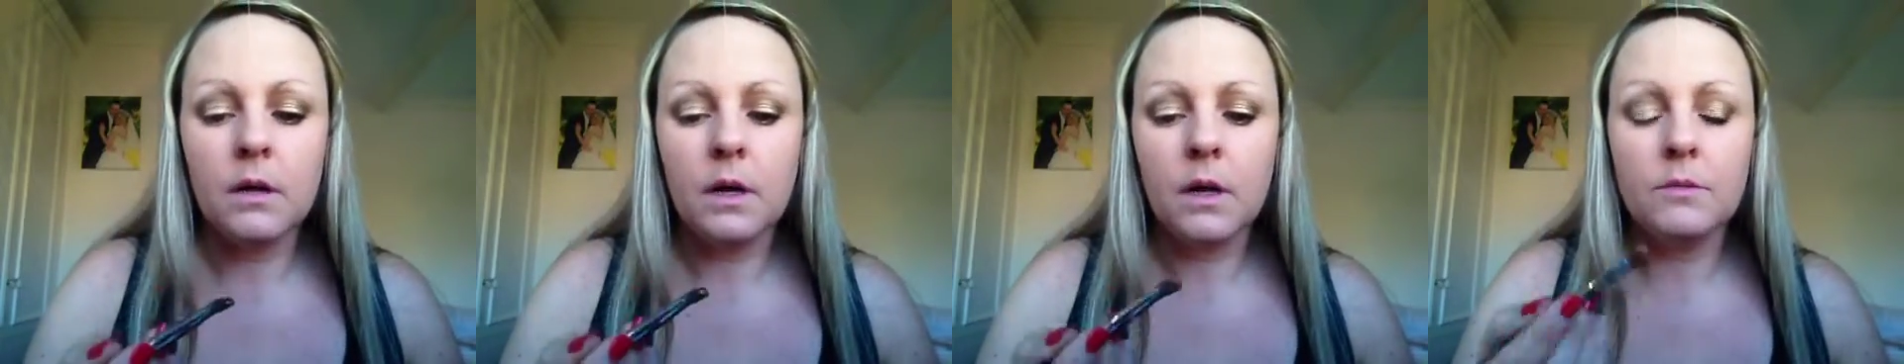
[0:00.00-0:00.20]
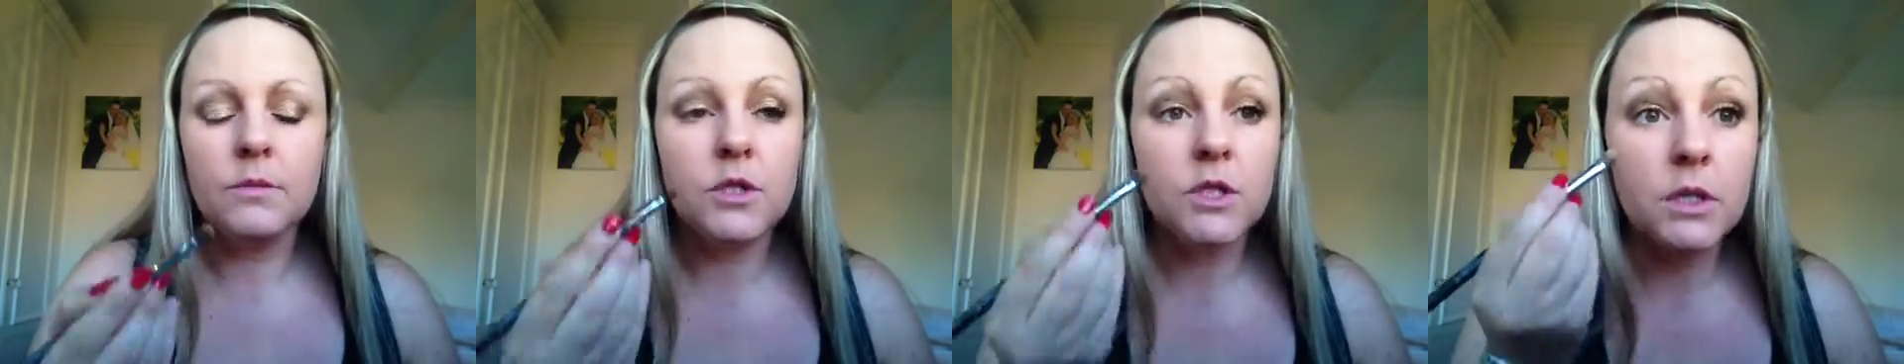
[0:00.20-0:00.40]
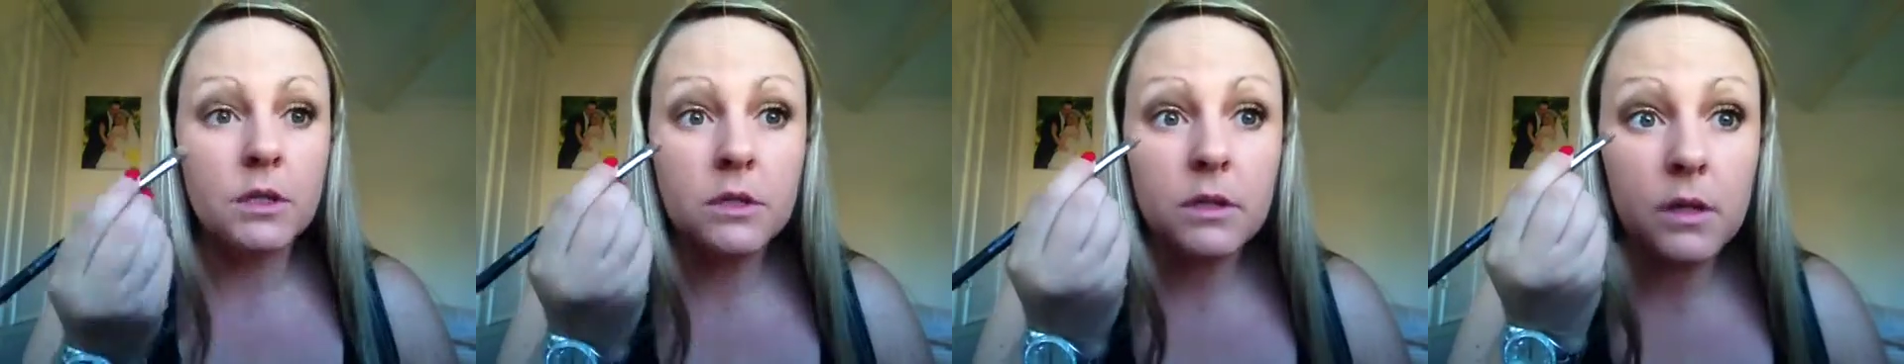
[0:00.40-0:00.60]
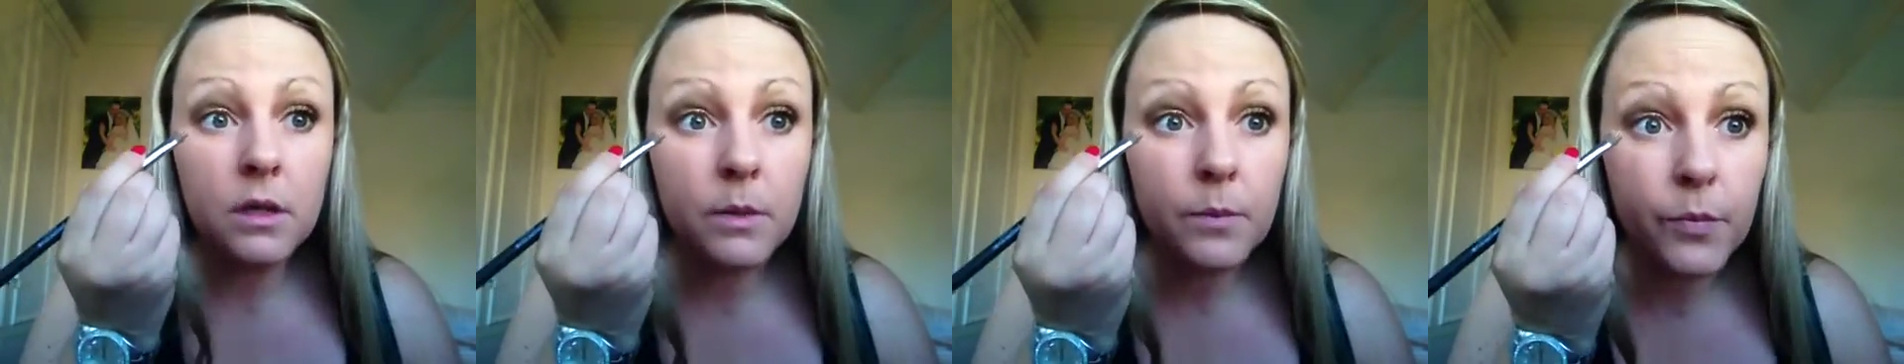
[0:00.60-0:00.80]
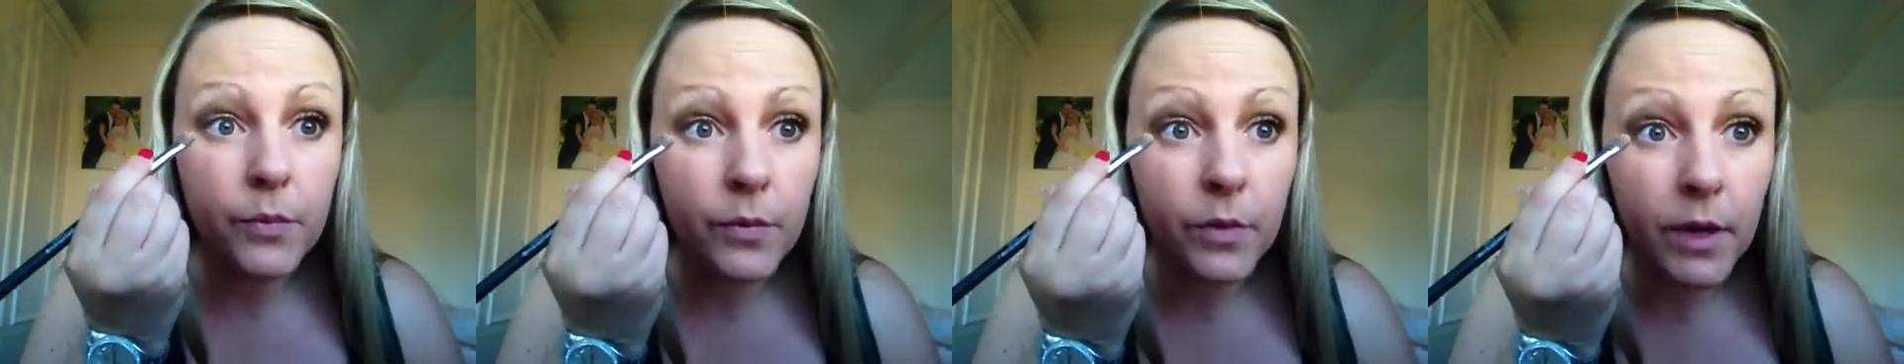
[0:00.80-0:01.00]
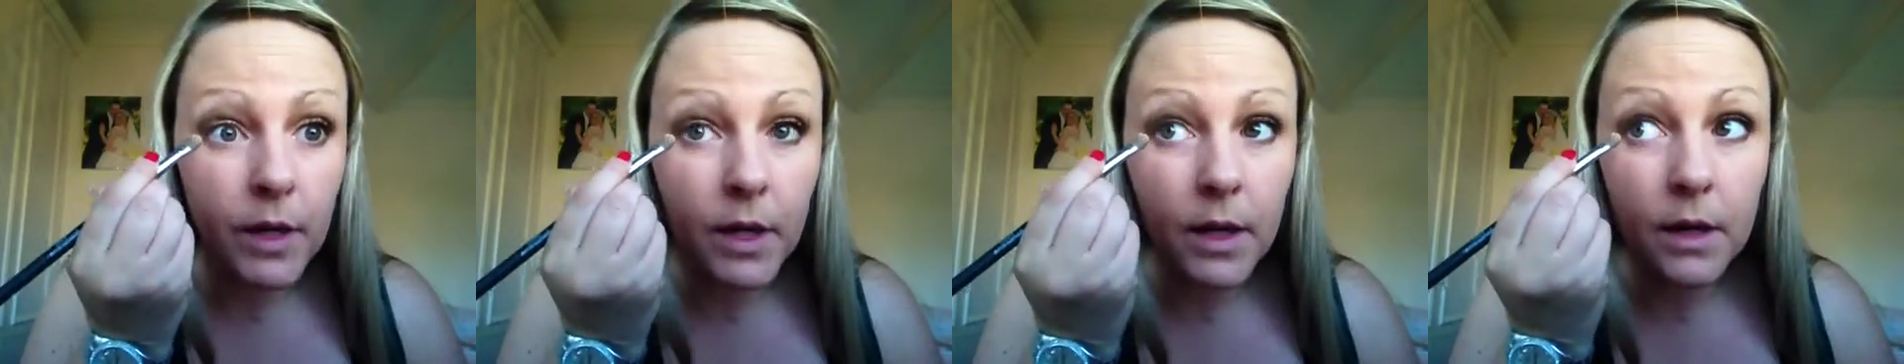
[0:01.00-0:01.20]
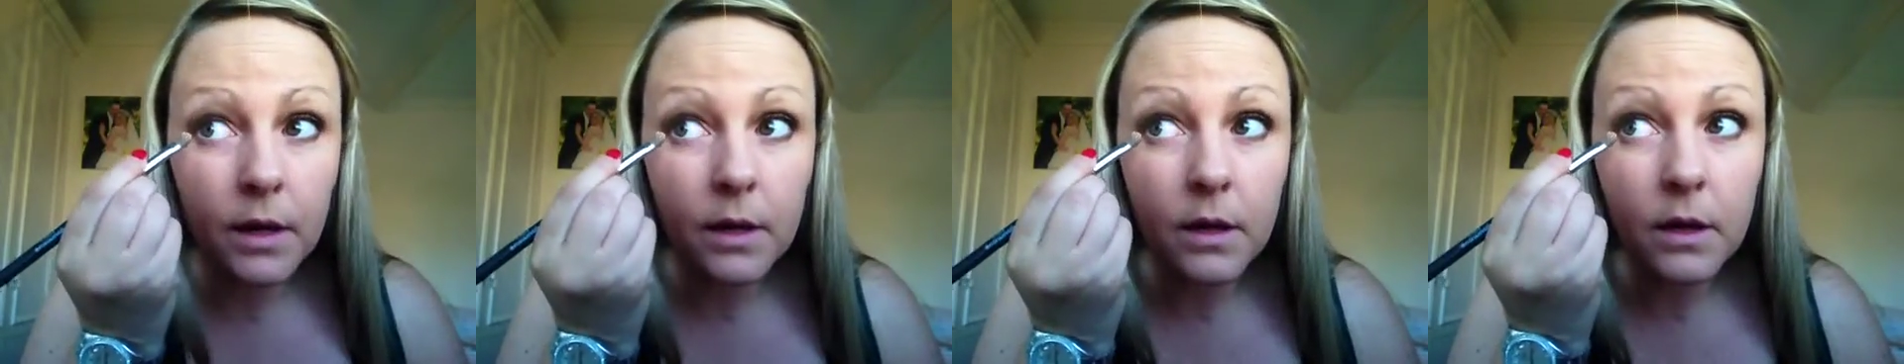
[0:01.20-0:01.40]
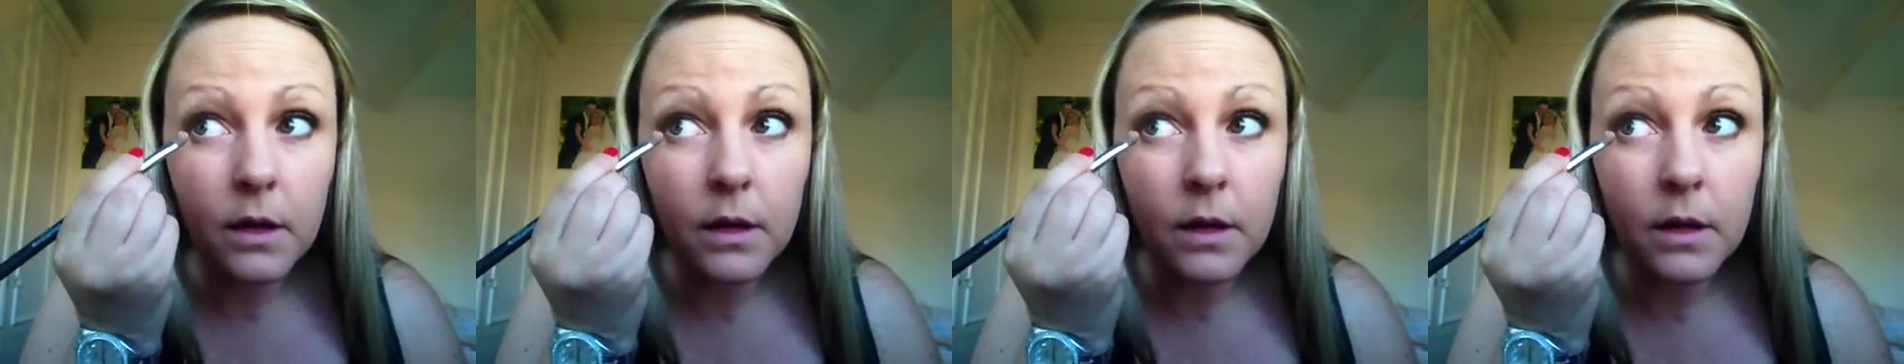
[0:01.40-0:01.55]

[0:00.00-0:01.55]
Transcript: I'm just going to bring it